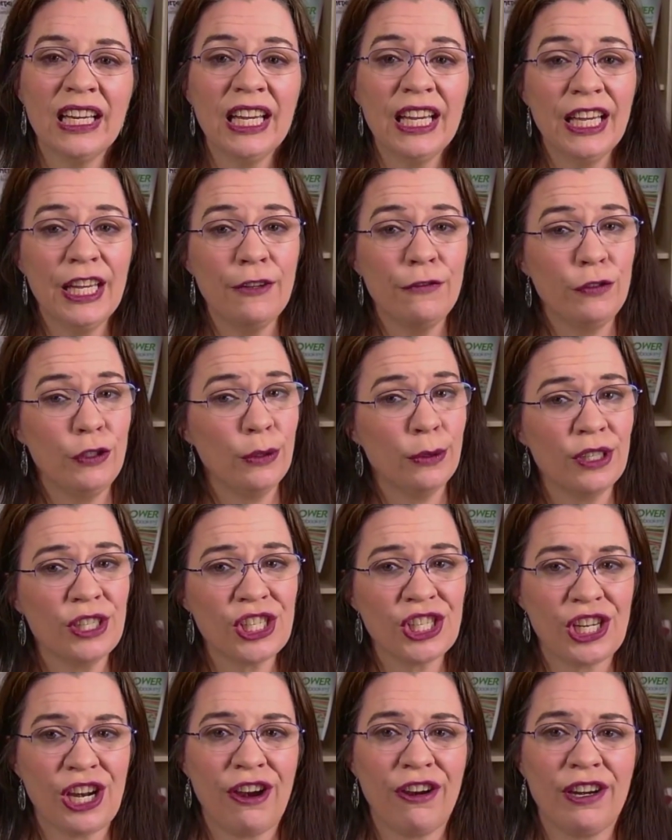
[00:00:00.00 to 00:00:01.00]
If you are
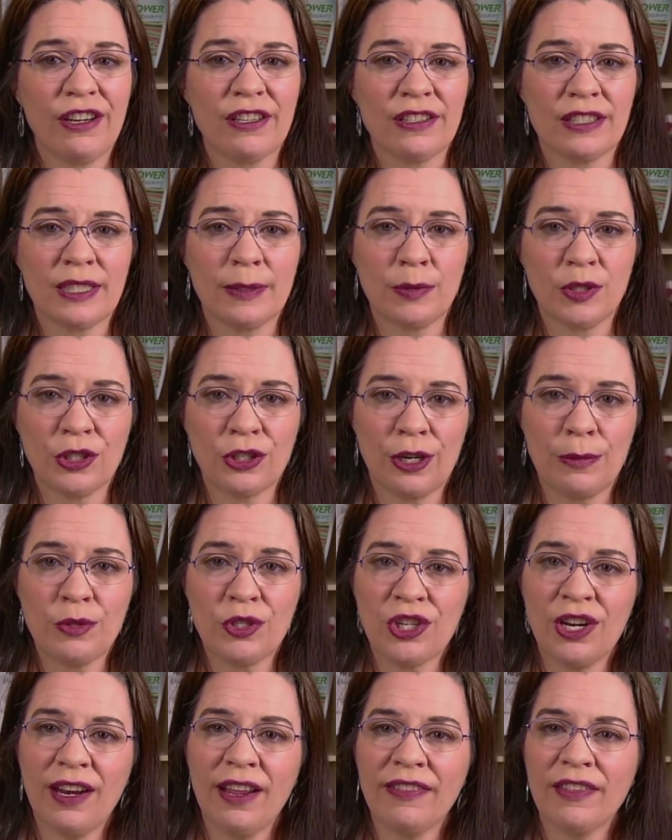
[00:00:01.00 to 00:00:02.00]
sharing a
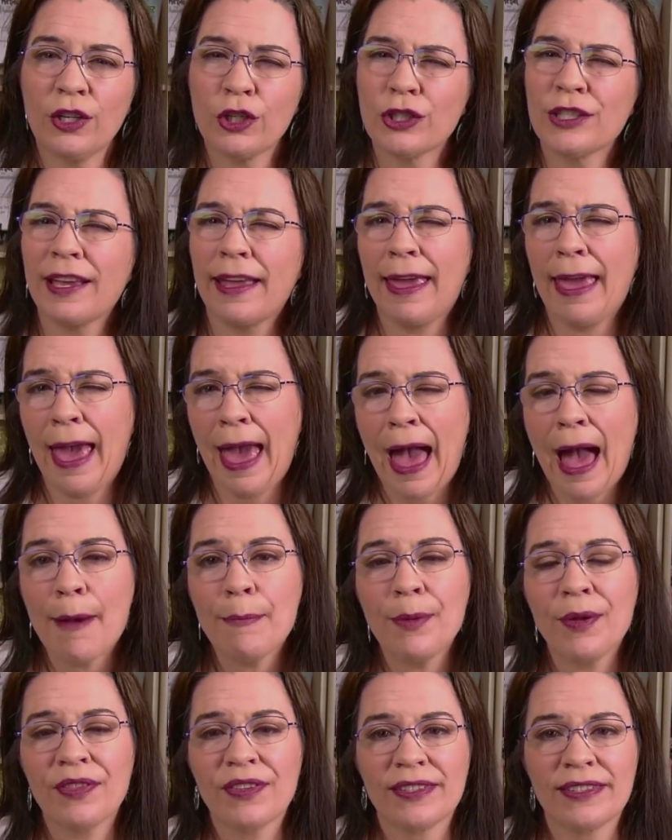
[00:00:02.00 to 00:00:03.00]
subscription and there's a cap
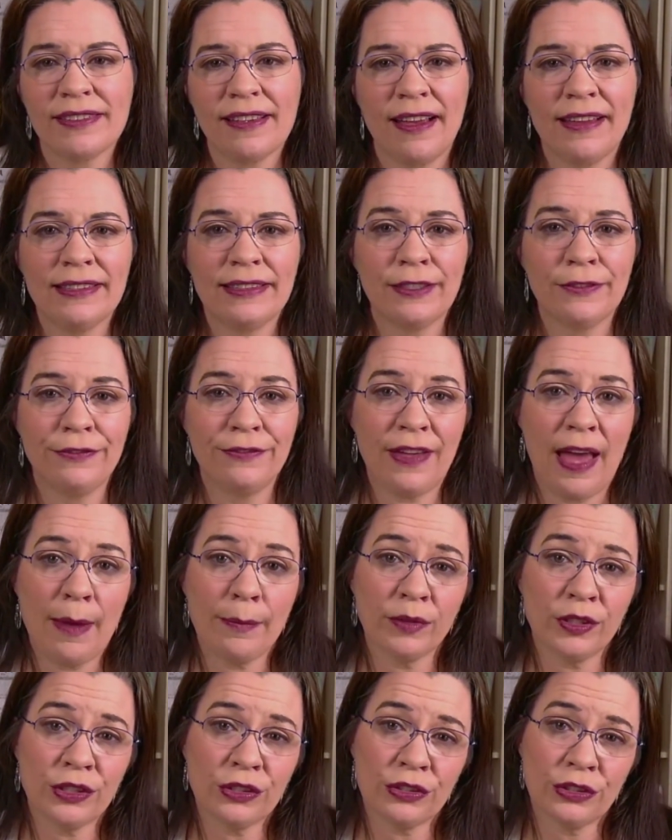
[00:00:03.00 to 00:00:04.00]
on the size a
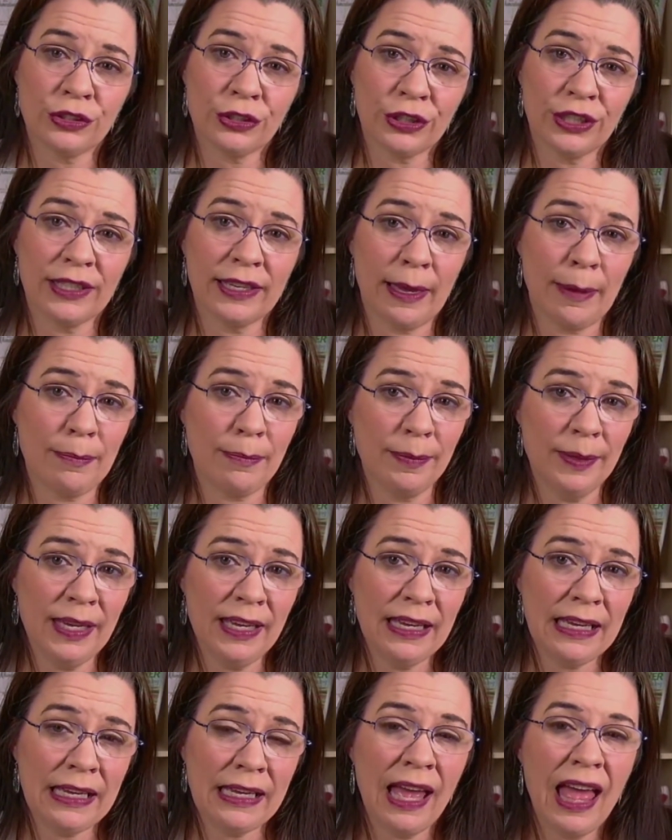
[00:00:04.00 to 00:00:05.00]
family tree can
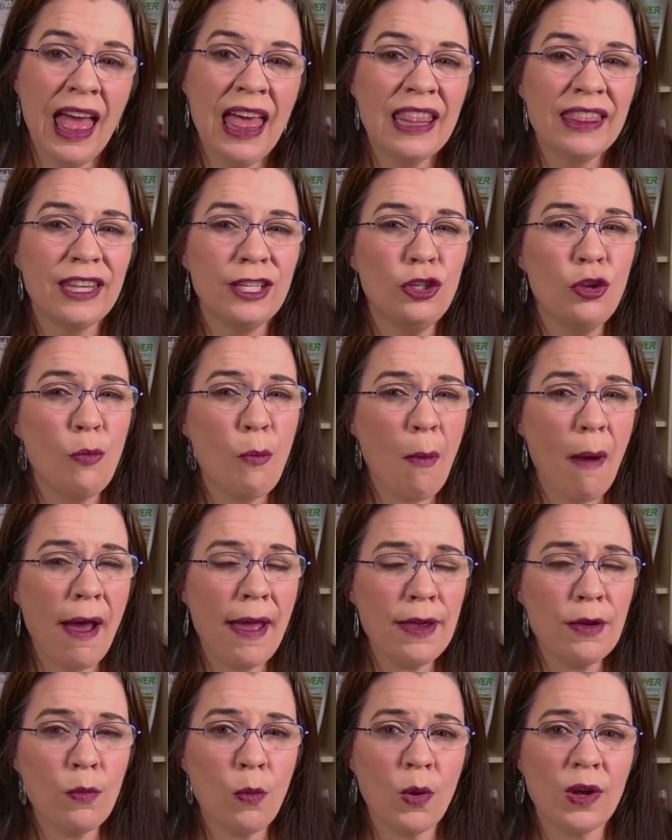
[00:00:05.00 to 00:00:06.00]
be, then you
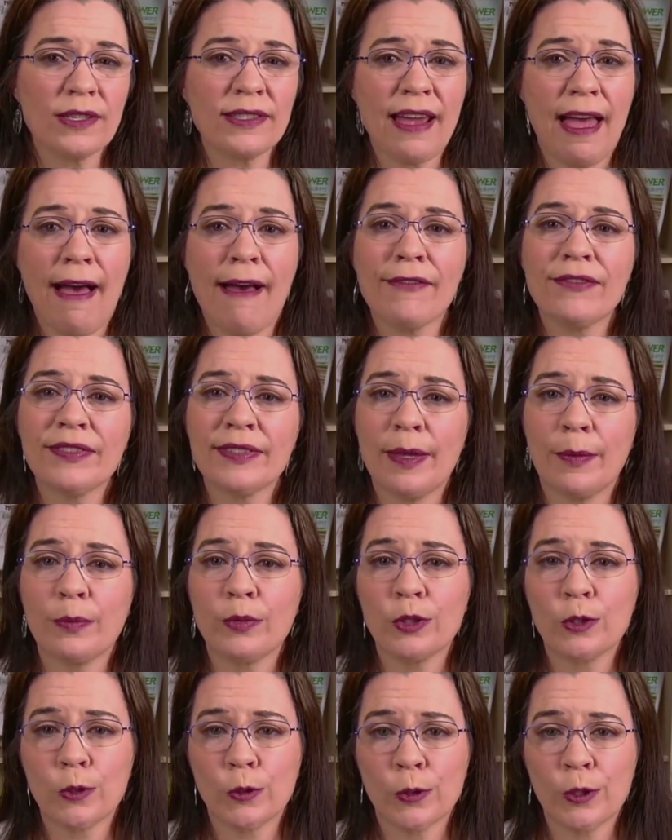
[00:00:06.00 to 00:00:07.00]
might want to have
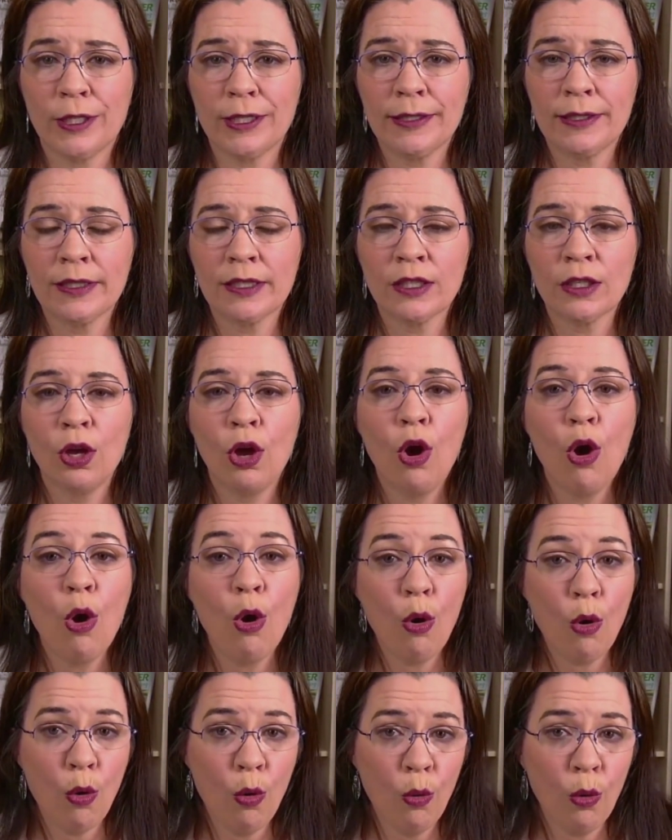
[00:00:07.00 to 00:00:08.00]
separate trees.
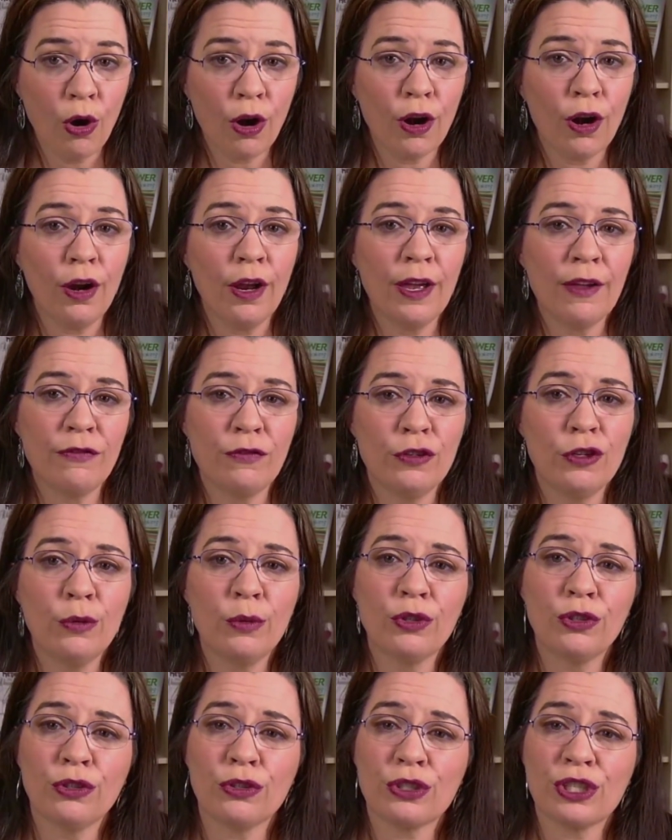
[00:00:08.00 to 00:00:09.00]
Or if you
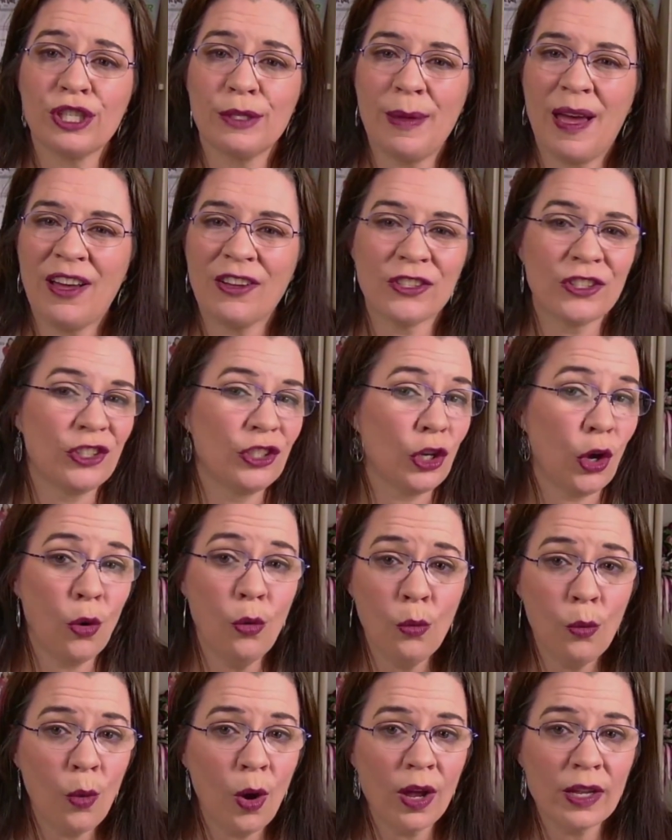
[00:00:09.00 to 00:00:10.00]
and your spouse
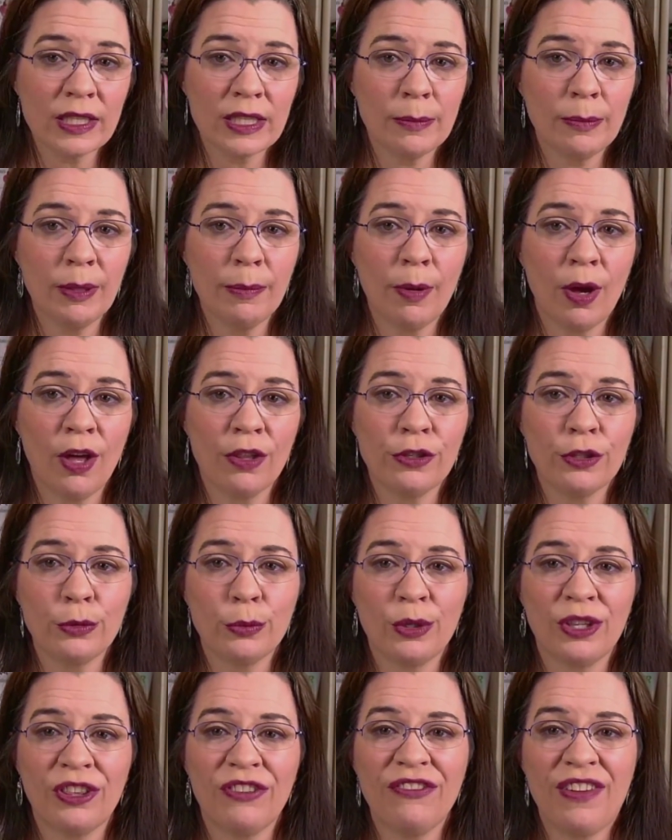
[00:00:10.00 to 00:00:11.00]
don't want to be bothered
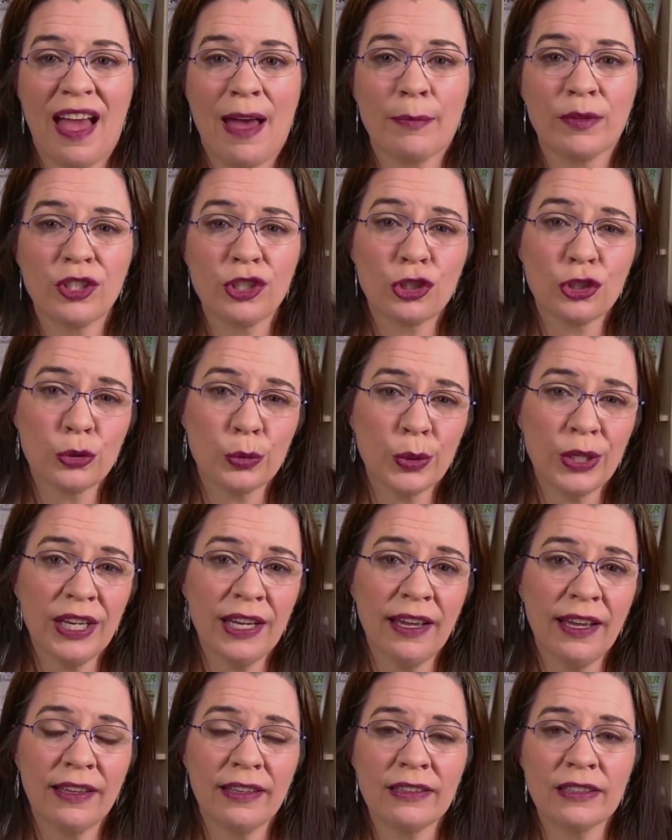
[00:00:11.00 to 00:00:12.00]
with family tree
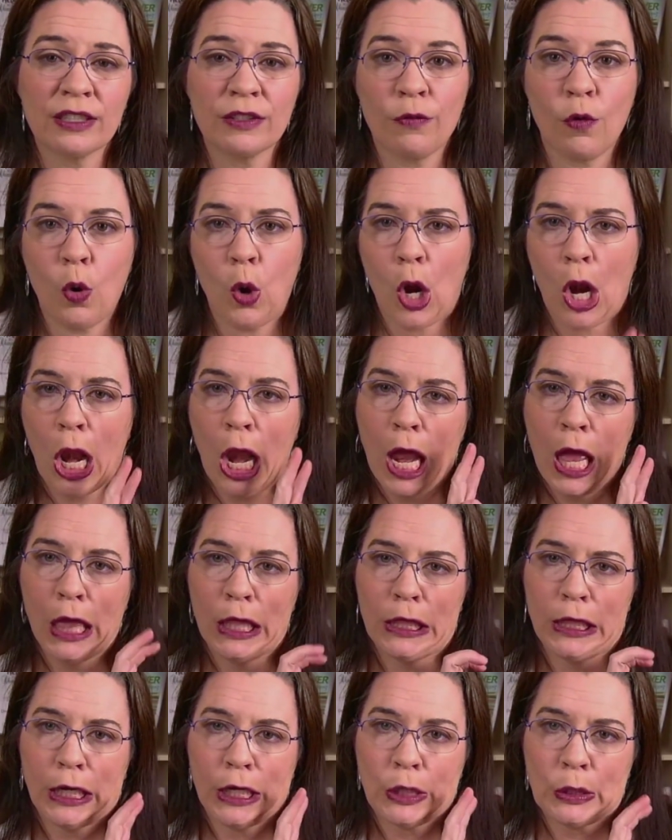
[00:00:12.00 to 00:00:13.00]
hints for
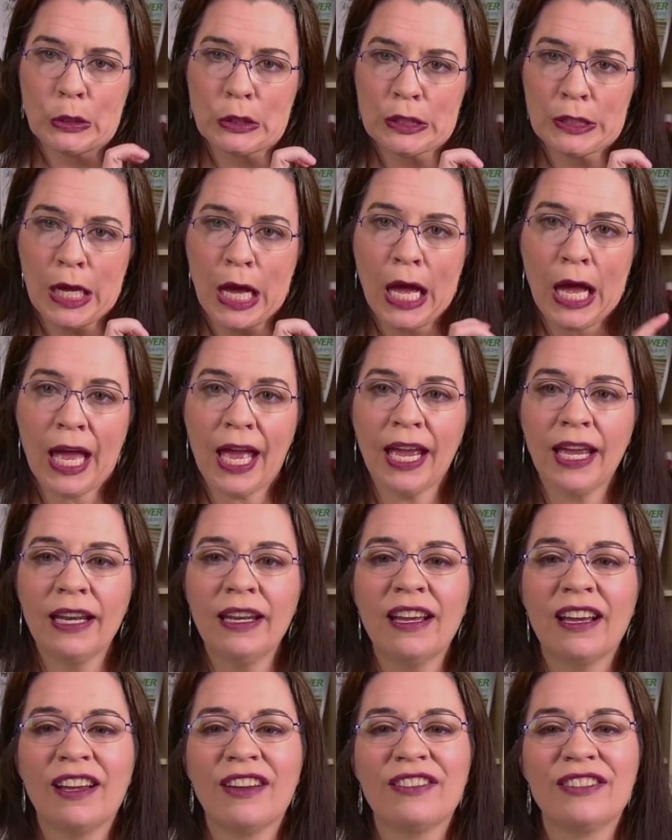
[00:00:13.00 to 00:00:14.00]
their
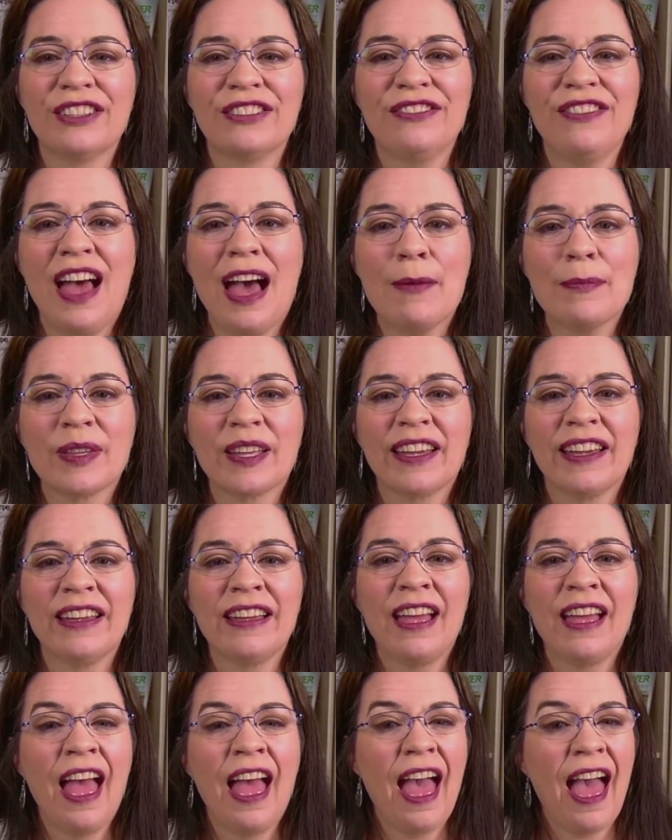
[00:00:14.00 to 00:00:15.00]
side of the family,
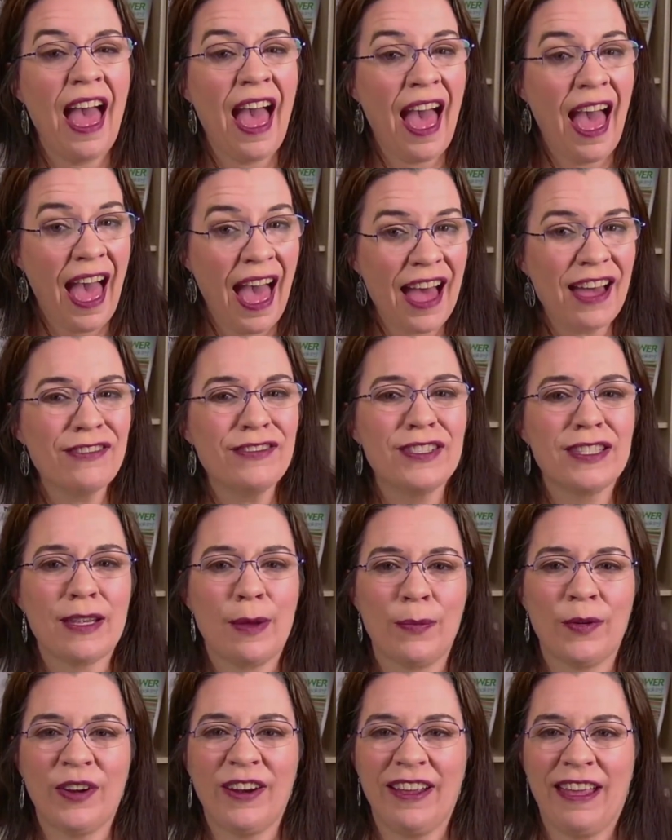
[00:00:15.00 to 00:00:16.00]
have
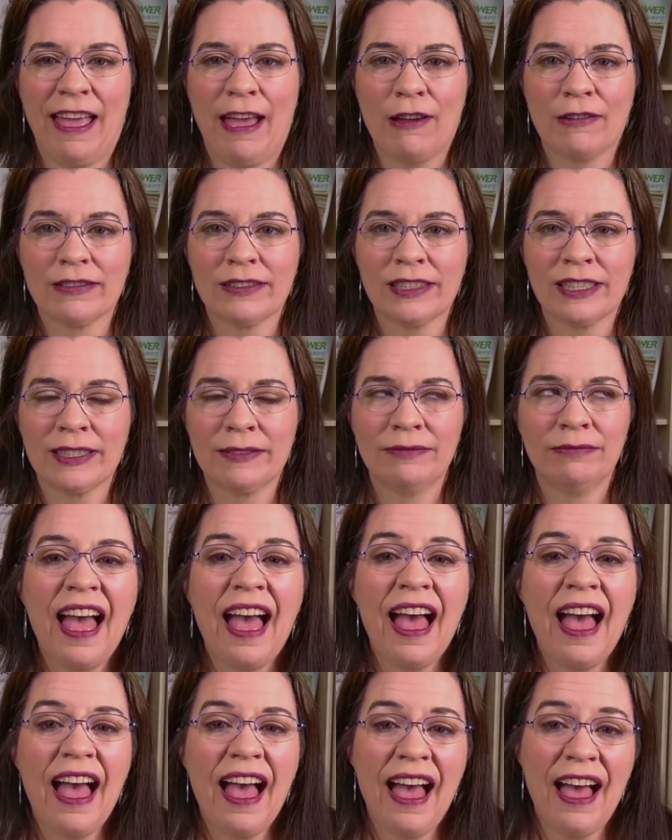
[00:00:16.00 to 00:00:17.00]
separate accounts.
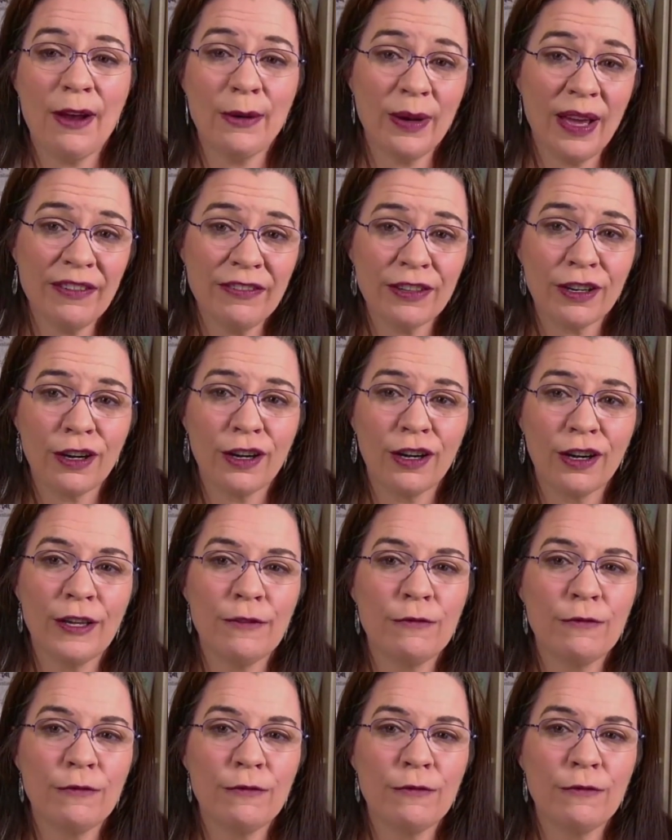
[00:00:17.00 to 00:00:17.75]
However, if you